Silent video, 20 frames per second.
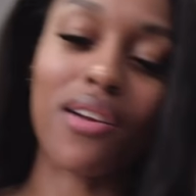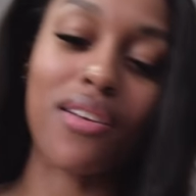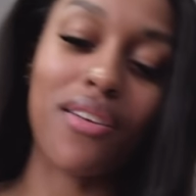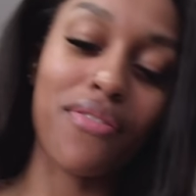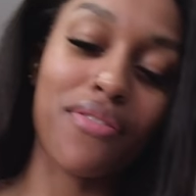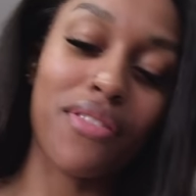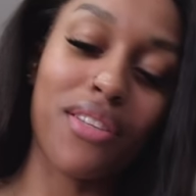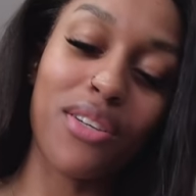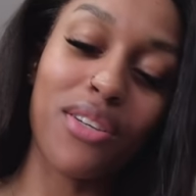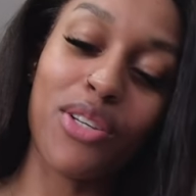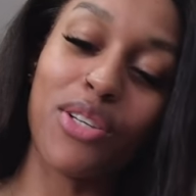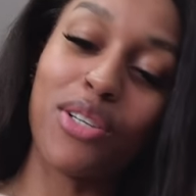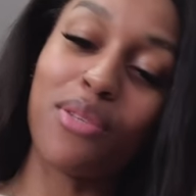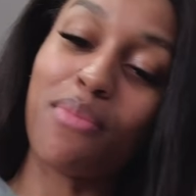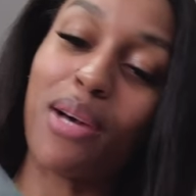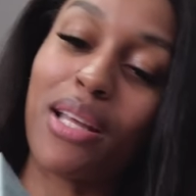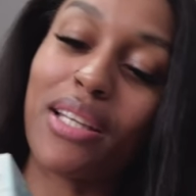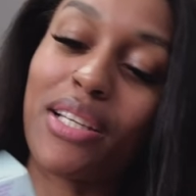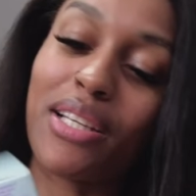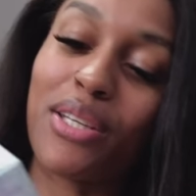of the Good
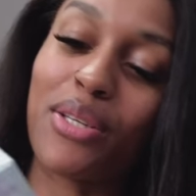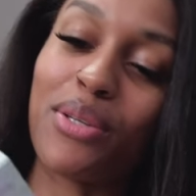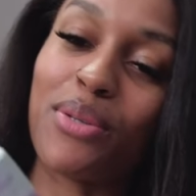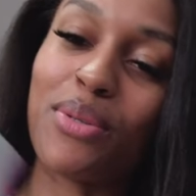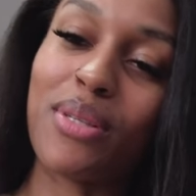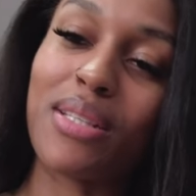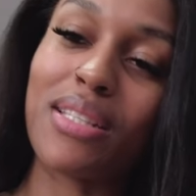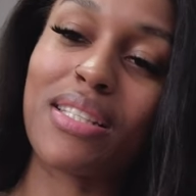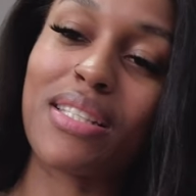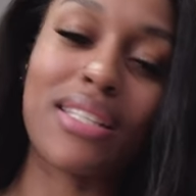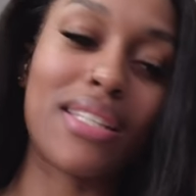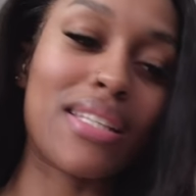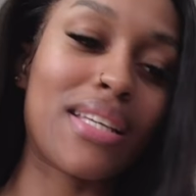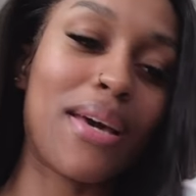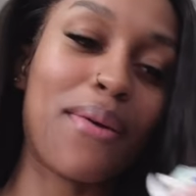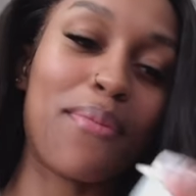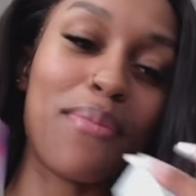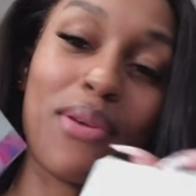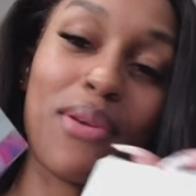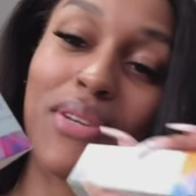Molecules
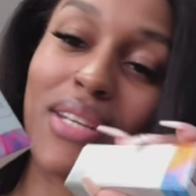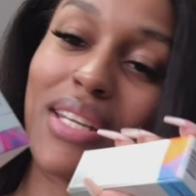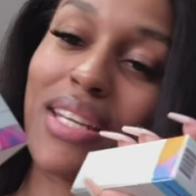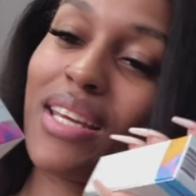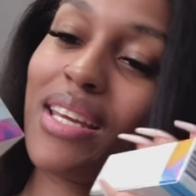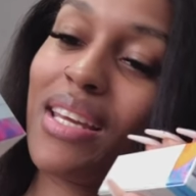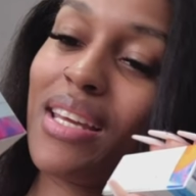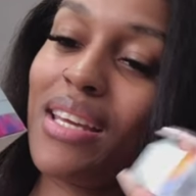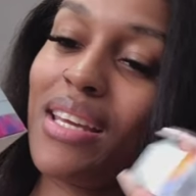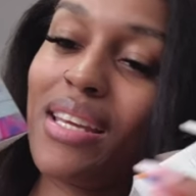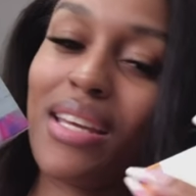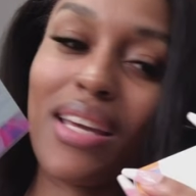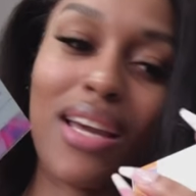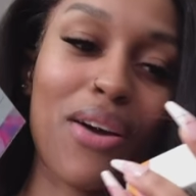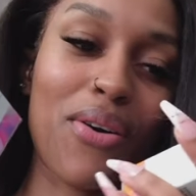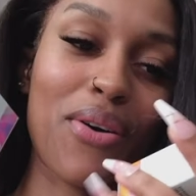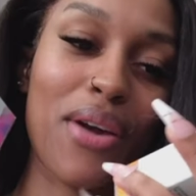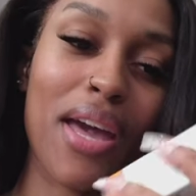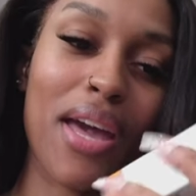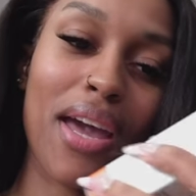community.
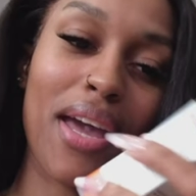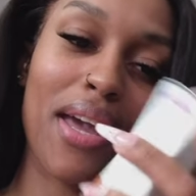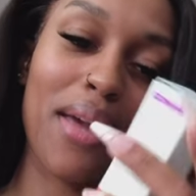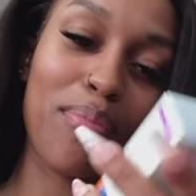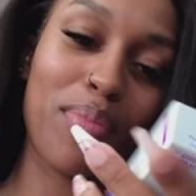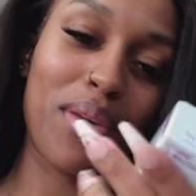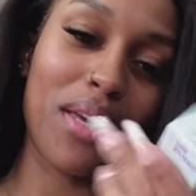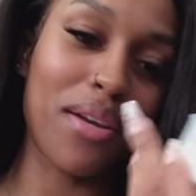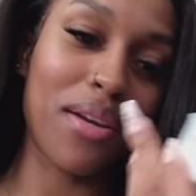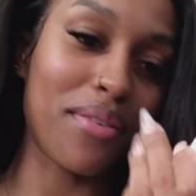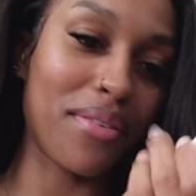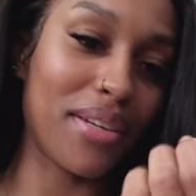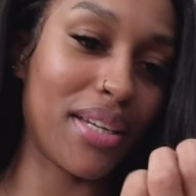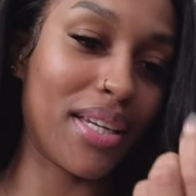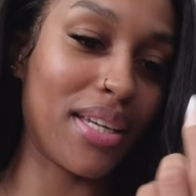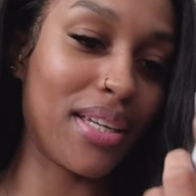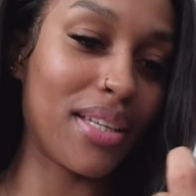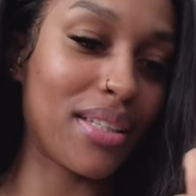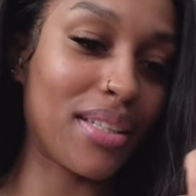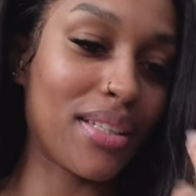Okay,
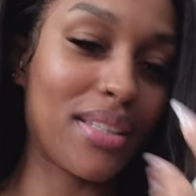period.